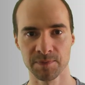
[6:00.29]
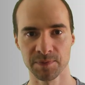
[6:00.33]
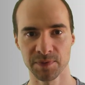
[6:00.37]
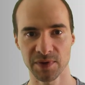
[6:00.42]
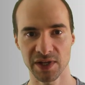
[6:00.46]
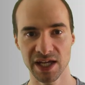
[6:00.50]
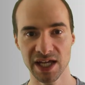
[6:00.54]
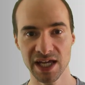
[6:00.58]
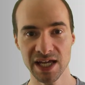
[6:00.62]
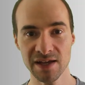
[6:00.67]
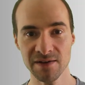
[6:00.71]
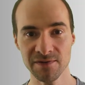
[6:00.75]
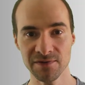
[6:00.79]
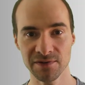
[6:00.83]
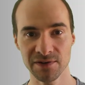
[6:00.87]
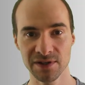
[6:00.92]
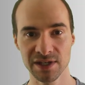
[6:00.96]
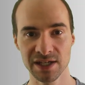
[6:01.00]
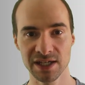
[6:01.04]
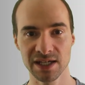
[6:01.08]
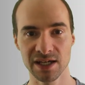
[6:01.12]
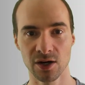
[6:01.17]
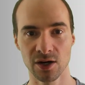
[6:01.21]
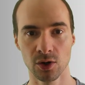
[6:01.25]
If
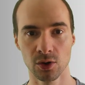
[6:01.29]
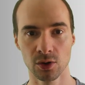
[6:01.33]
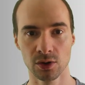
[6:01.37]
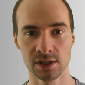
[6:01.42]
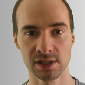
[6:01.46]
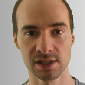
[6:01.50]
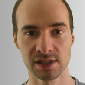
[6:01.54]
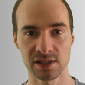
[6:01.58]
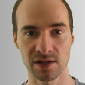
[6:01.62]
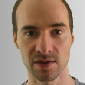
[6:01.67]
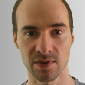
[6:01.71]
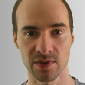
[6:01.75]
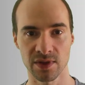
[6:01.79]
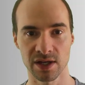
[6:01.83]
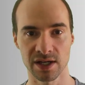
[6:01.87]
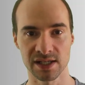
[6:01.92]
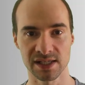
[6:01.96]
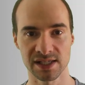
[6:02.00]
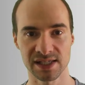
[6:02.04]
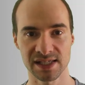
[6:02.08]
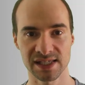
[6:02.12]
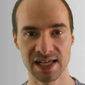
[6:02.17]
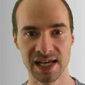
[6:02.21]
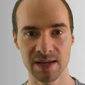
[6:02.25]
he holds the
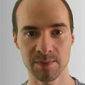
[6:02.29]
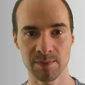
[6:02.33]
same